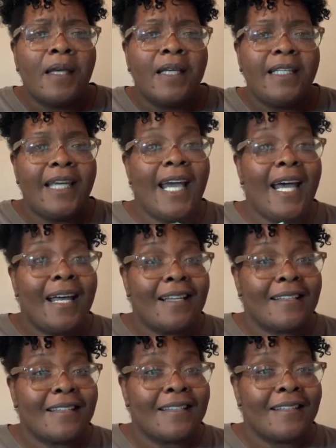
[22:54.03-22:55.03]

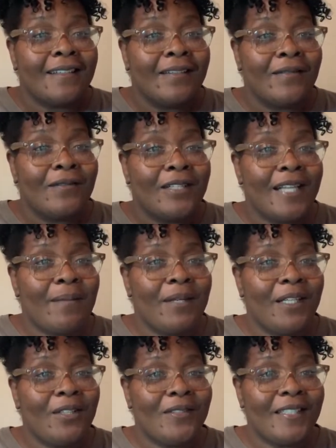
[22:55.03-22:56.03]
yes, wouldn't that be
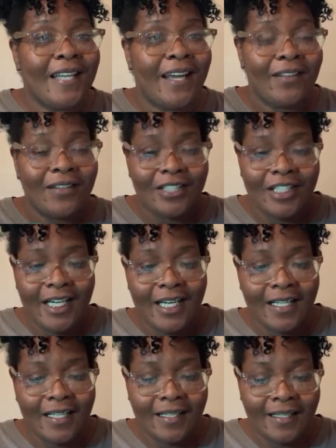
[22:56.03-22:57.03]
cute together,
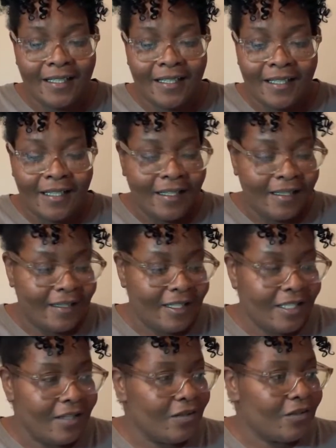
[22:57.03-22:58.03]
Jean? The
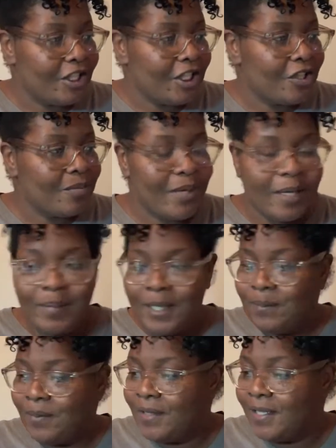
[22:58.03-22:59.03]
little gingerbread
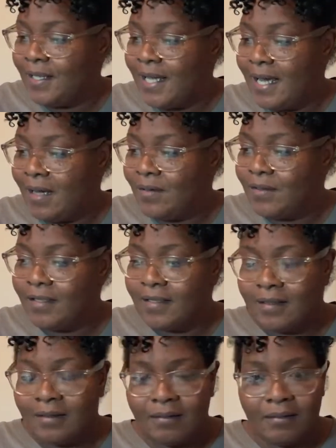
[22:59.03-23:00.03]
people in the house.